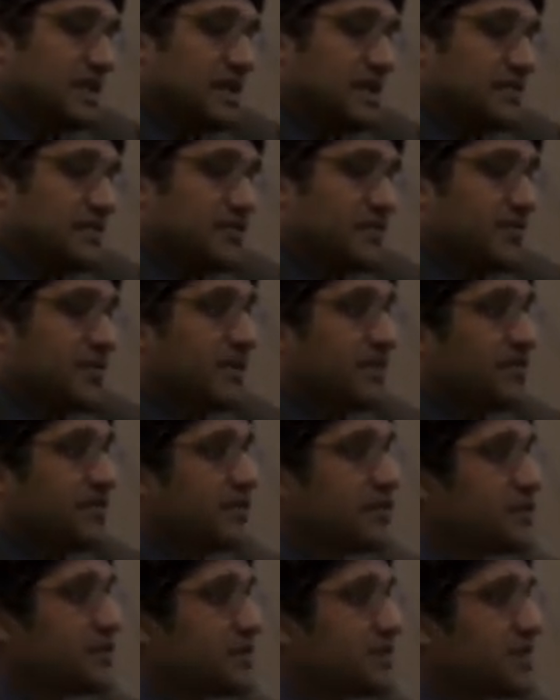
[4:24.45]
It comes from
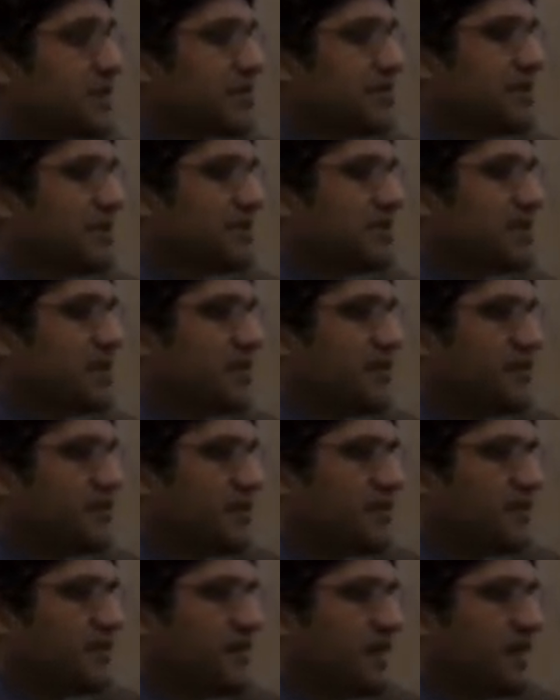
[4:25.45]
individuals like myself